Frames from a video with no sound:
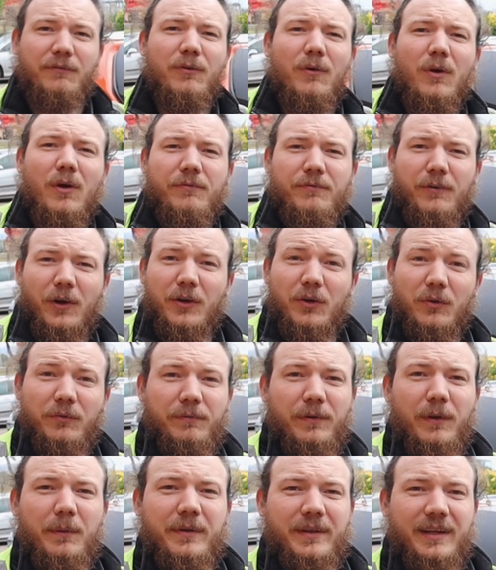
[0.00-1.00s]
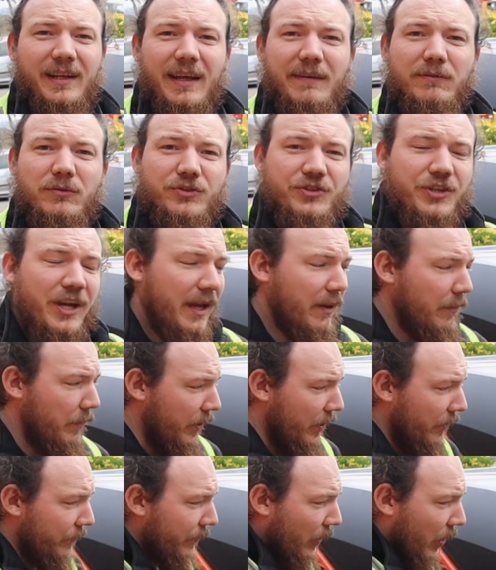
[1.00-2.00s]
for our final fluid and levels check,
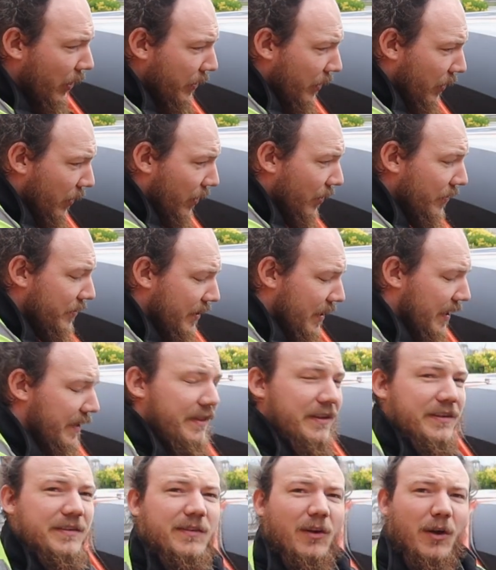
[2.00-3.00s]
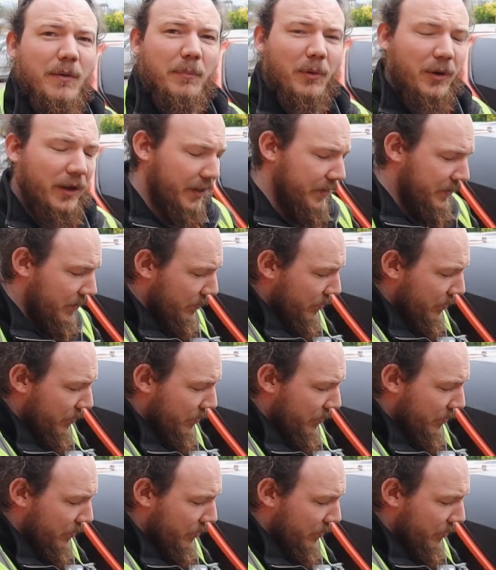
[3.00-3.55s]
we're going to find underneath this side bonnet.